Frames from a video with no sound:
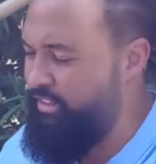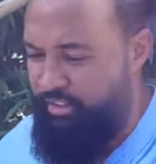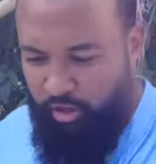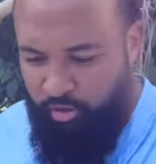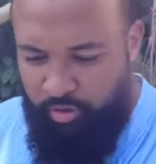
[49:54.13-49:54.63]

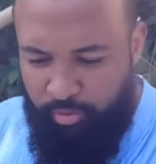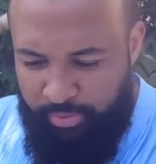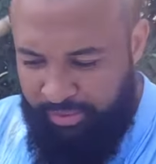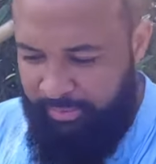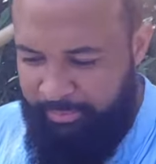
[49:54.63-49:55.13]
So
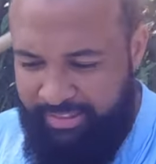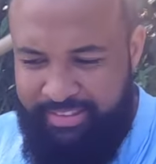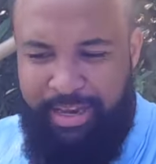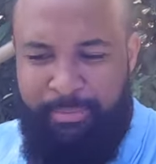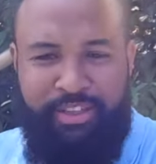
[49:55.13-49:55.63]
me
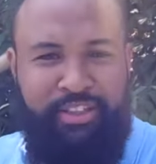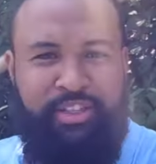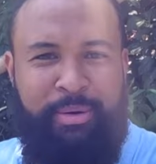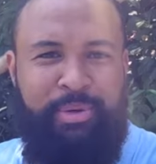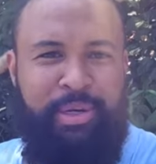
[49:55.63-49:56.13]
and Sam are gonna
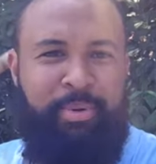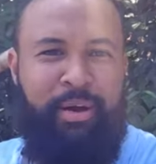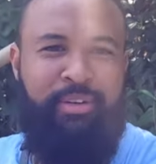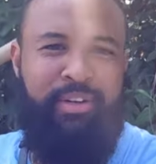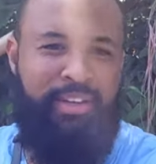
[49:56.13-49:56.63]
jump on a
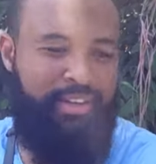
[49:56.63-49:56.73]
boat.